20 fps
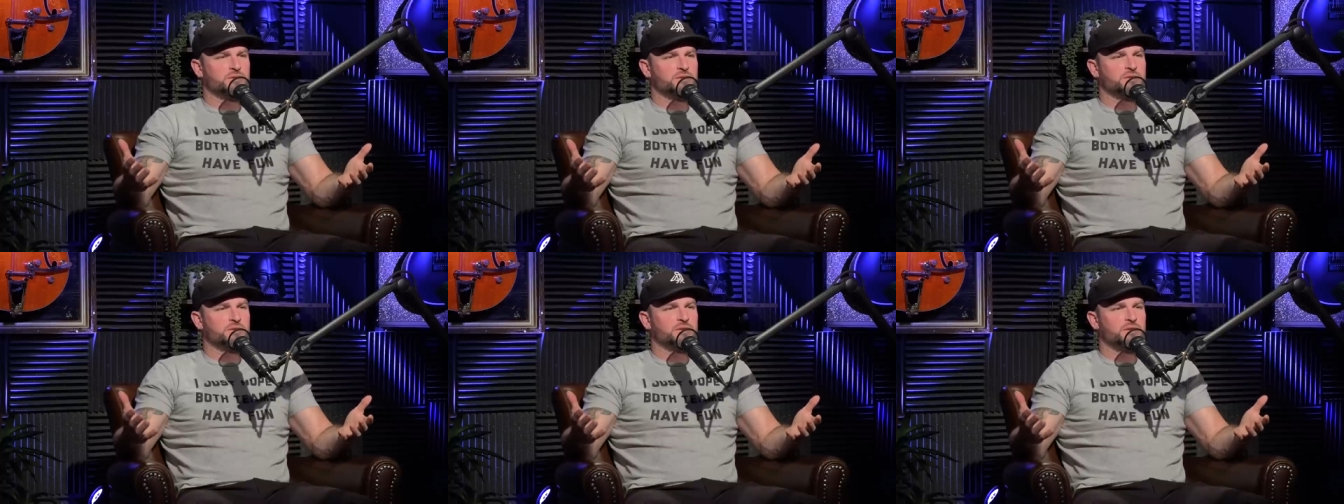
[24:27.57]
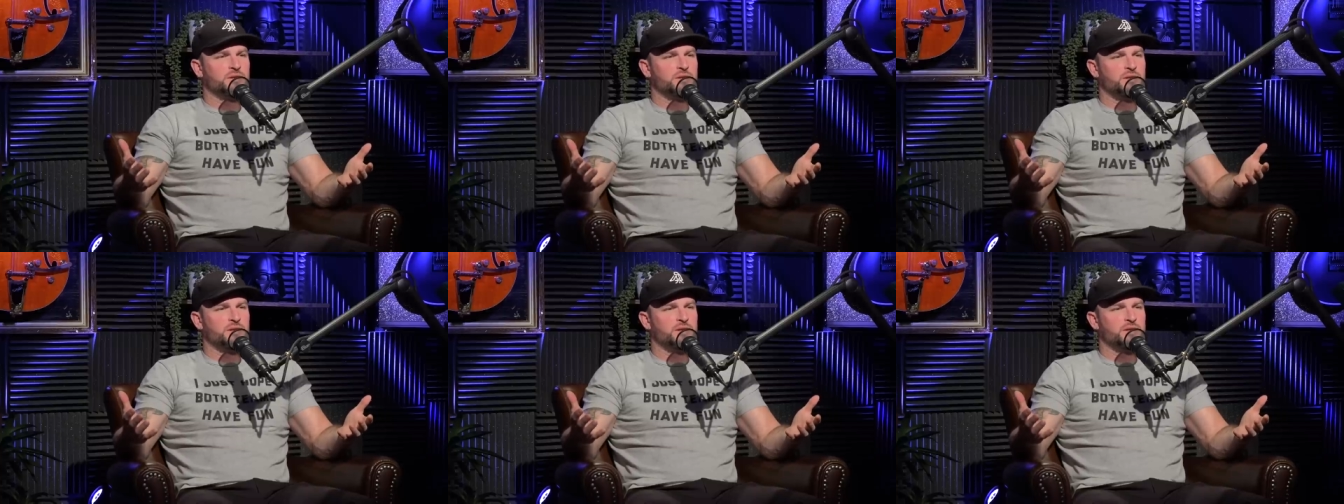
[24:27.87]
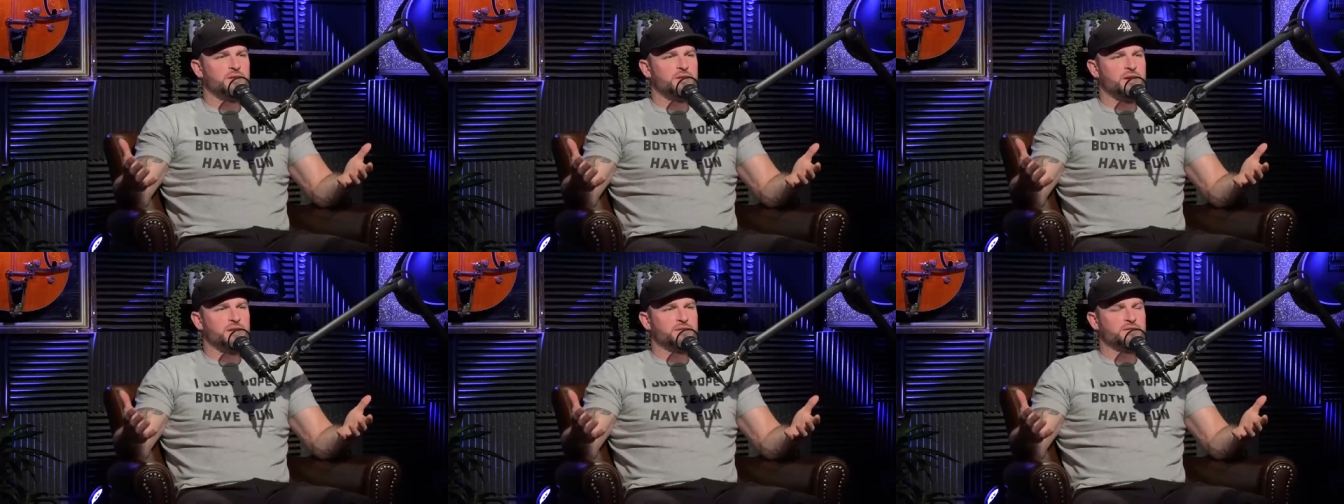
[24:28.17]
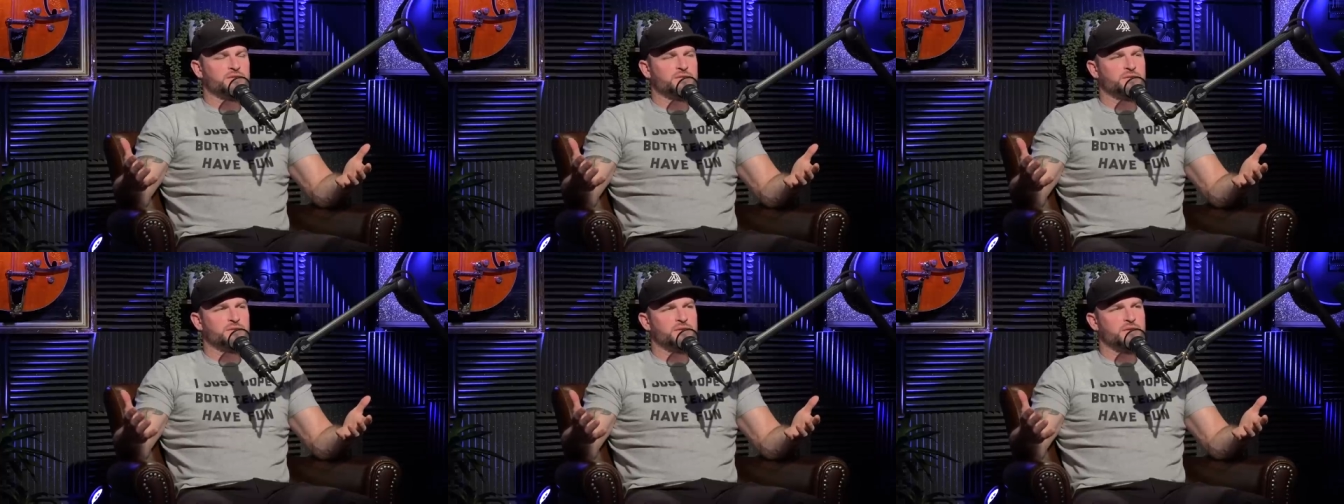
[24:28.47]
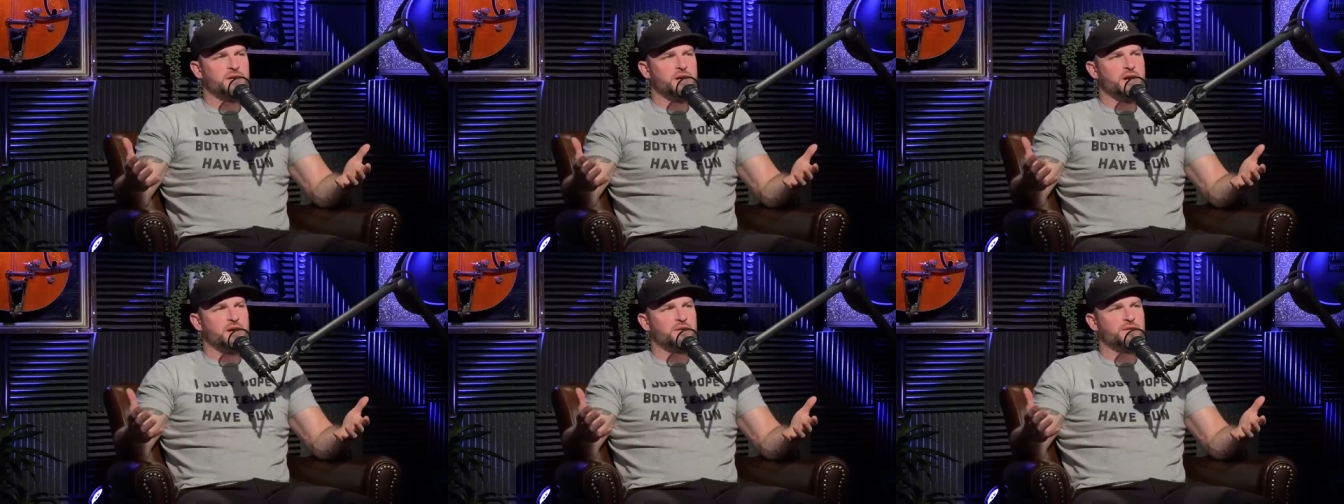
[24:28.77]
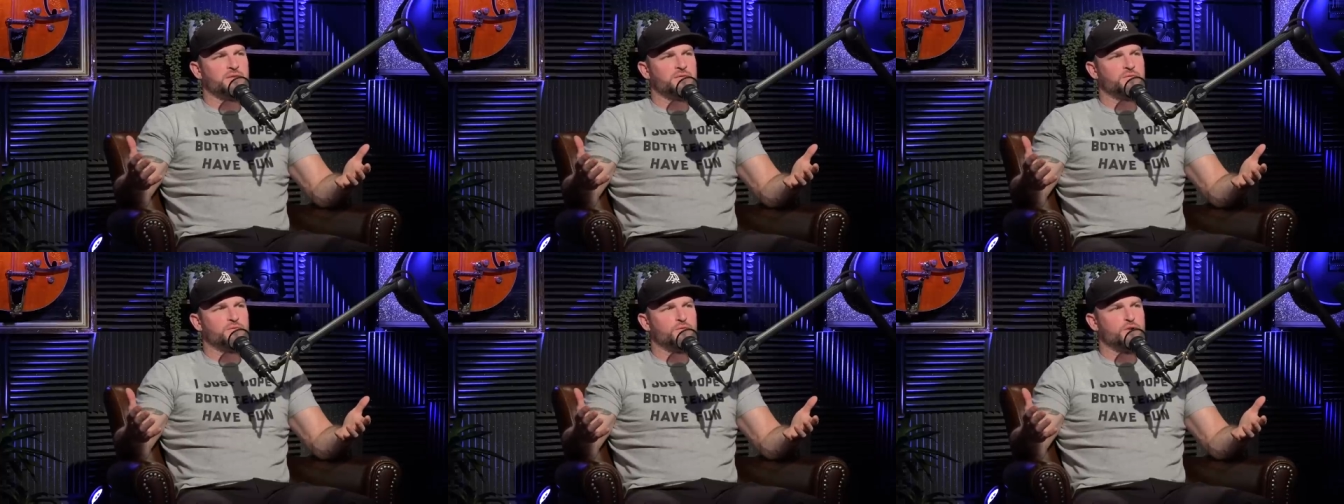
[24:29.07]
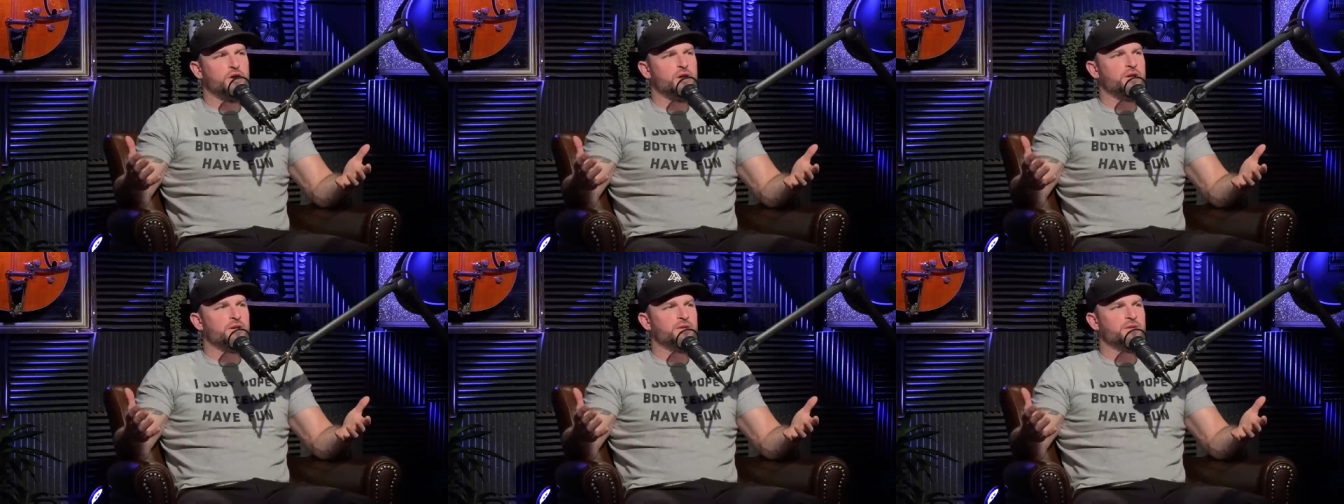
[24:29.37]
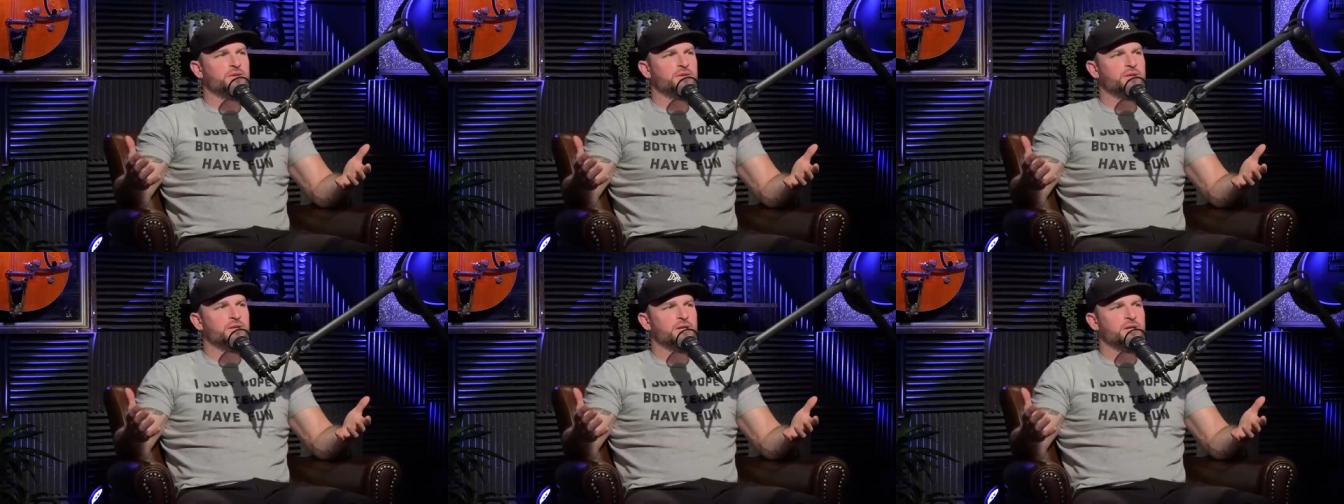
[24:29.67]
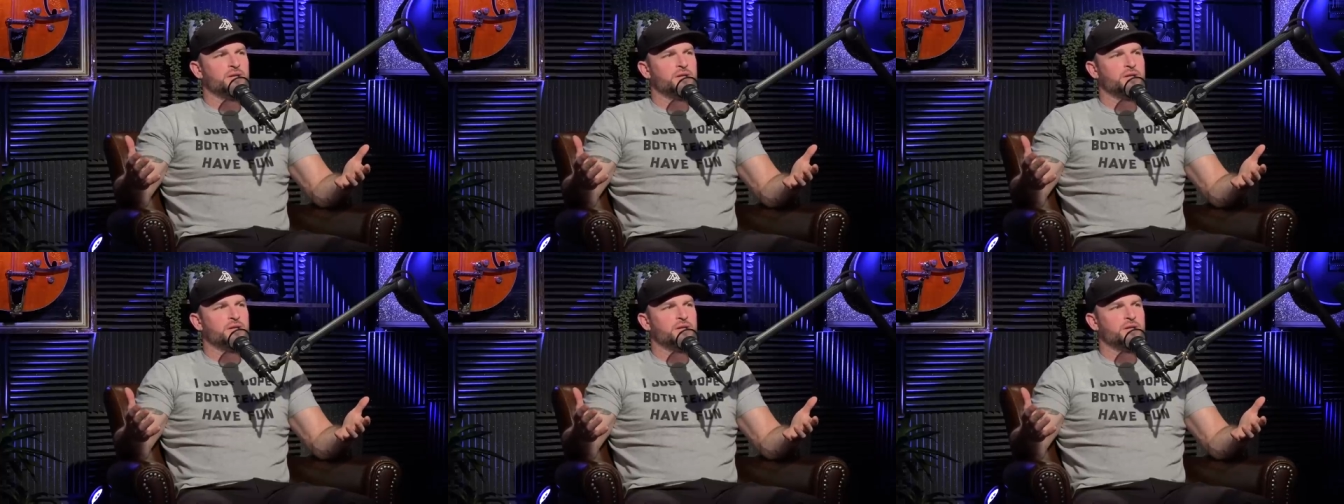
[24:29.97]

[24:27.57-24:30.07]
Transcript: Yeah, and, and that's sort of how you run